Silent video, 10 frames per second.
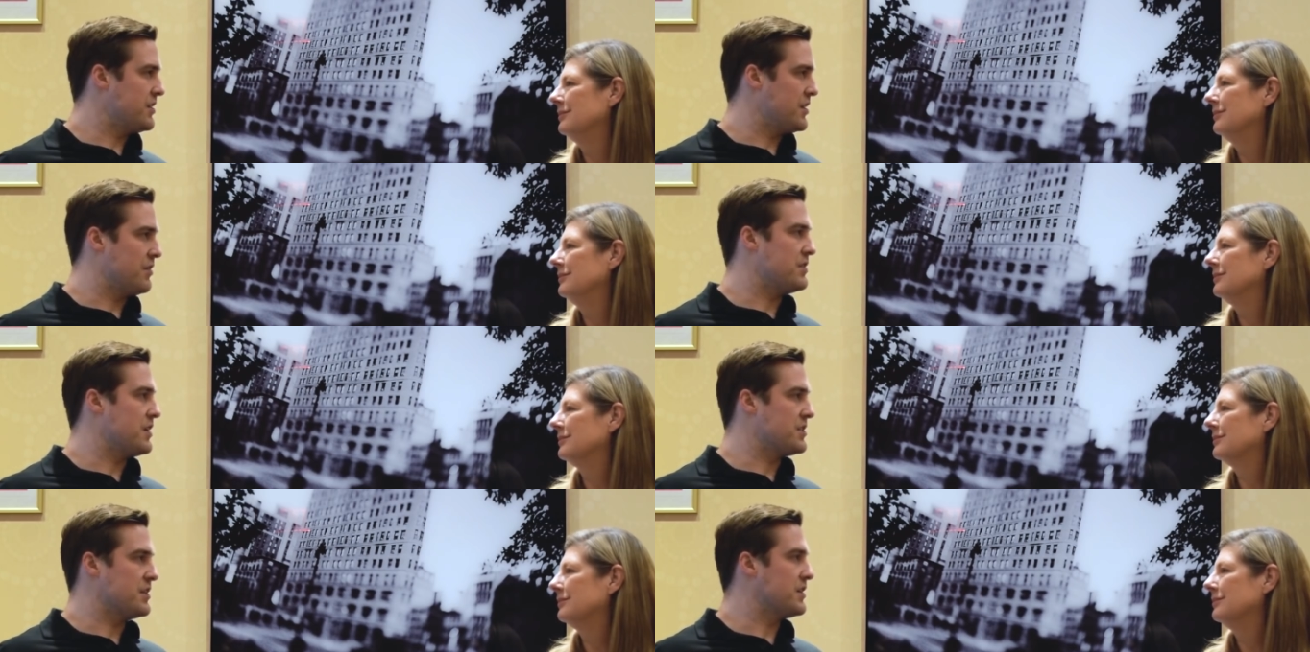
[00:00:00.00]
Speaker 1: you know,
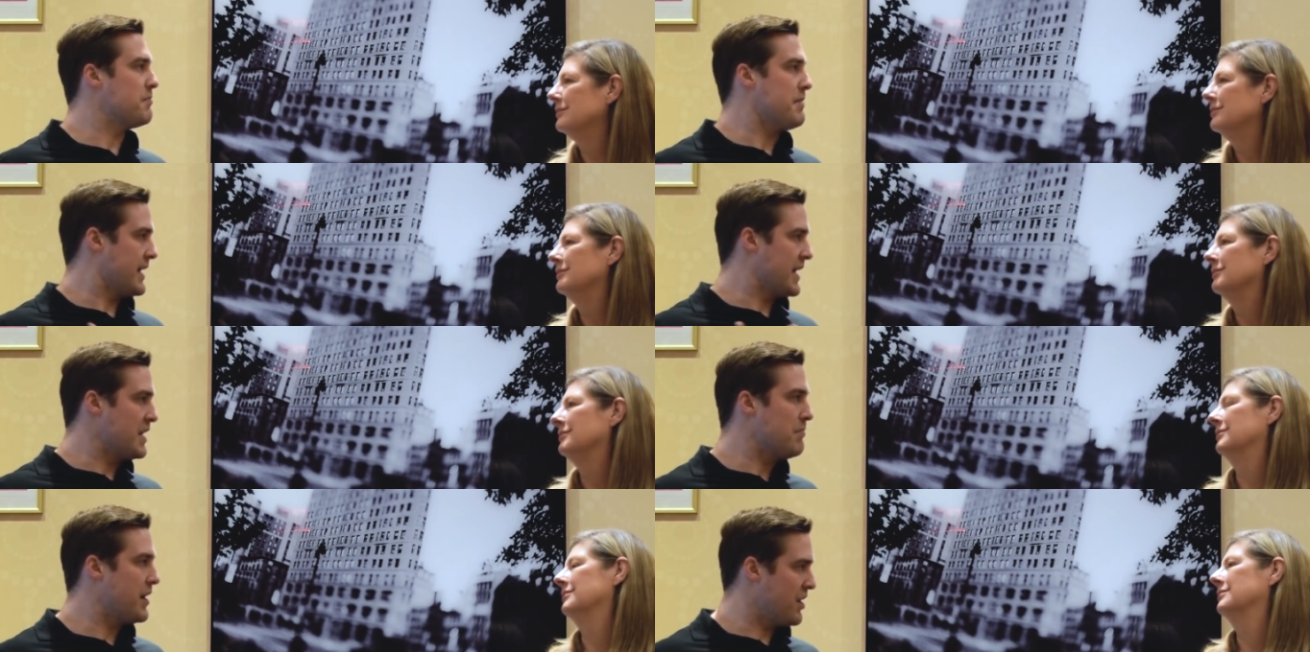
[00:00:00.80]
doesn't make
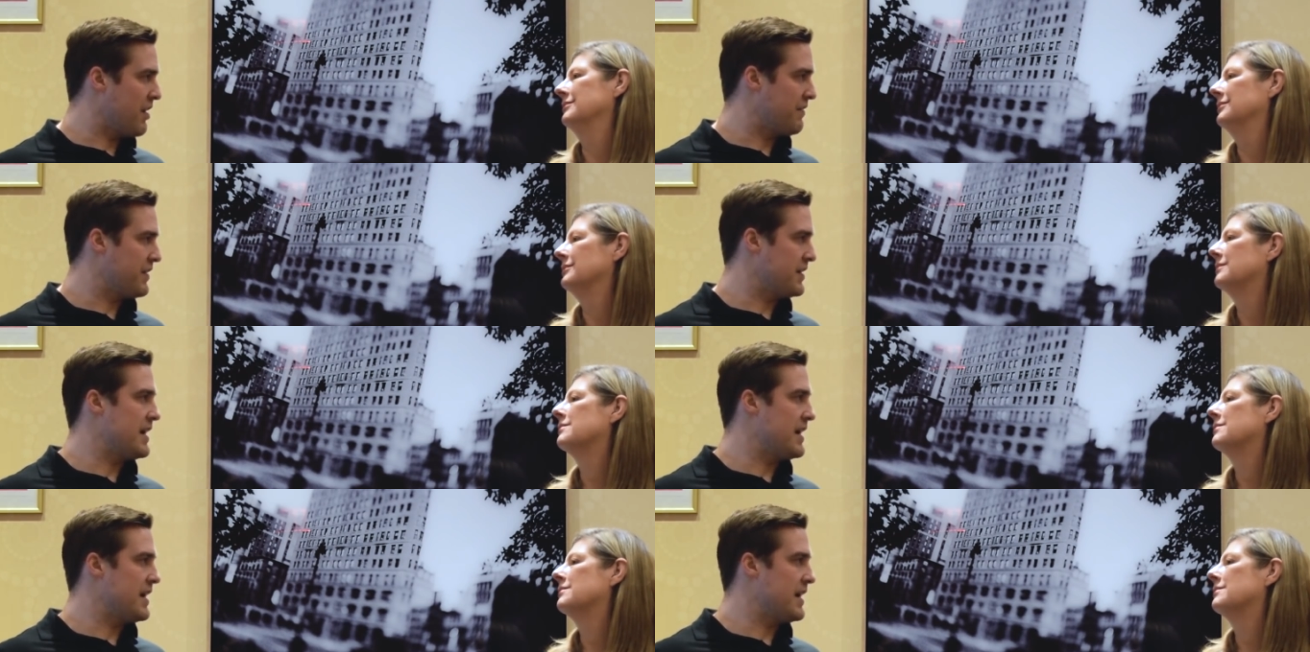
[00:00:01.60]
any money off it.